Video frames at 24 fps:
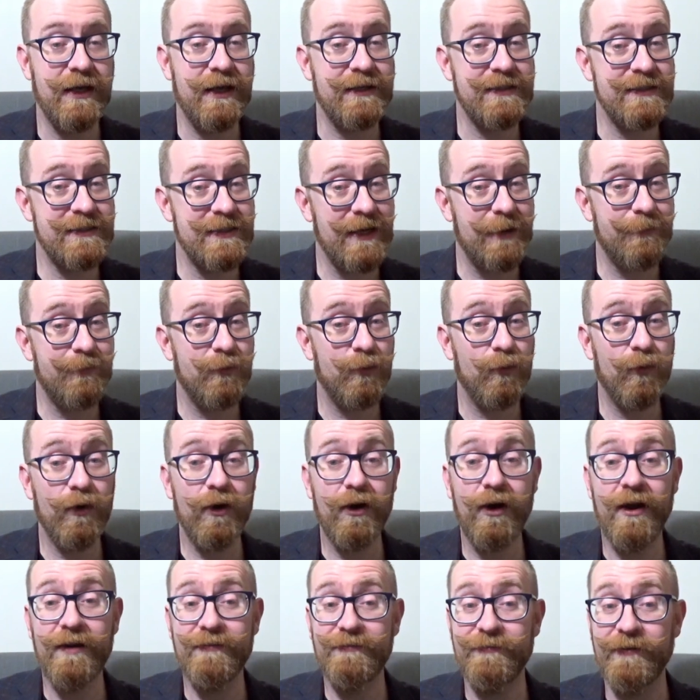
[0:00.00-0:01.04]
except
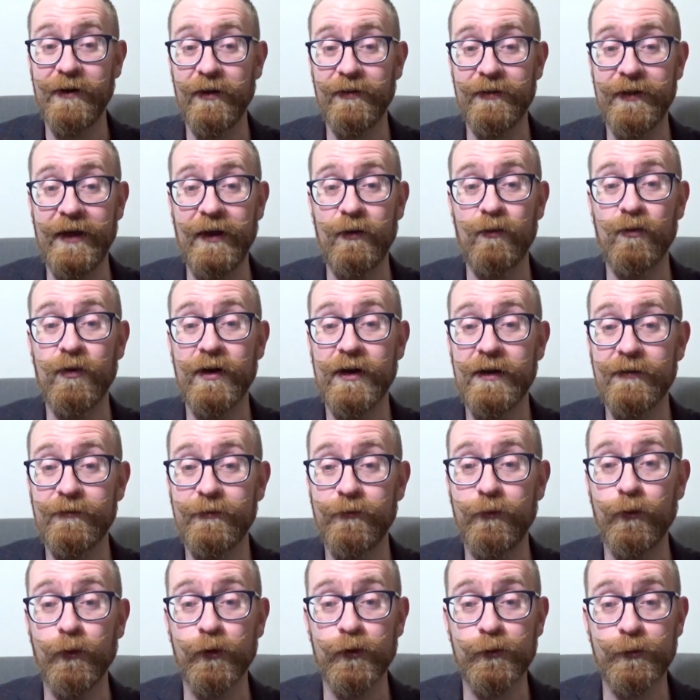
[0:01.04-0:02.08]
where I felt that
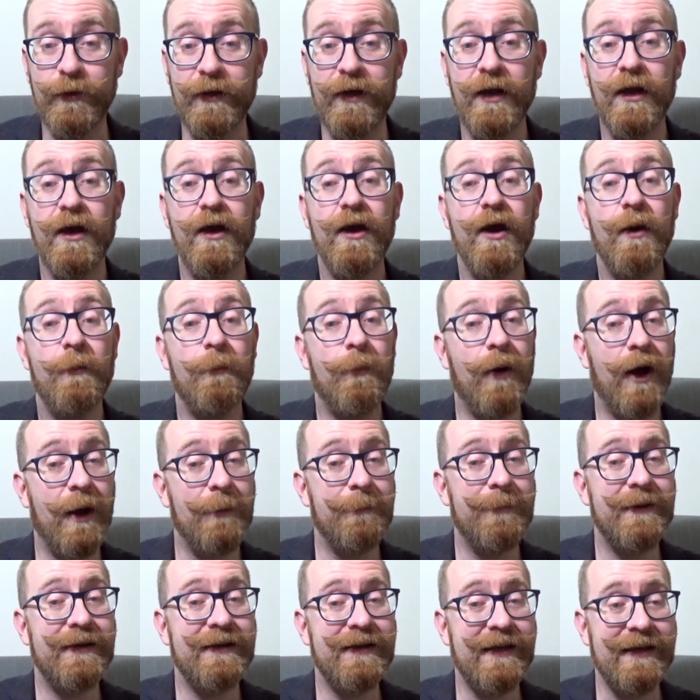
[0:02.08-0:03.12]
reinforcement
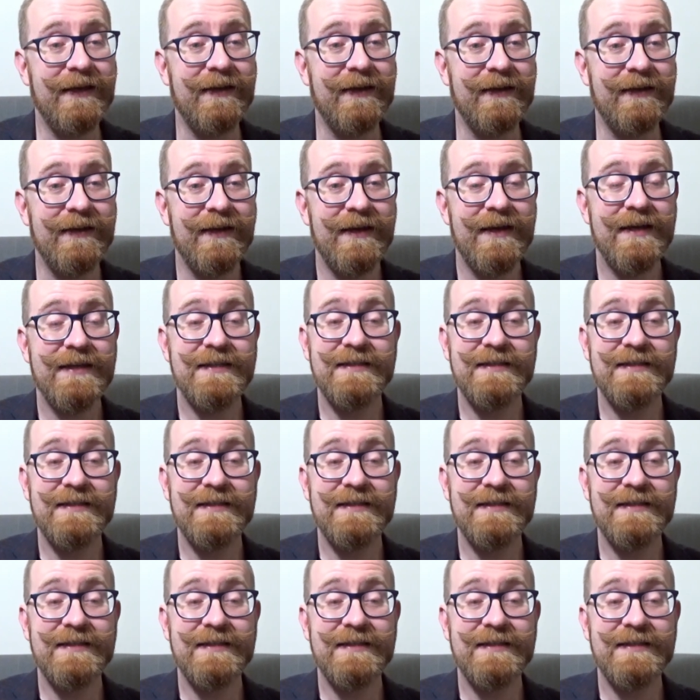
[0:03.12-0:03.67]
might be needed,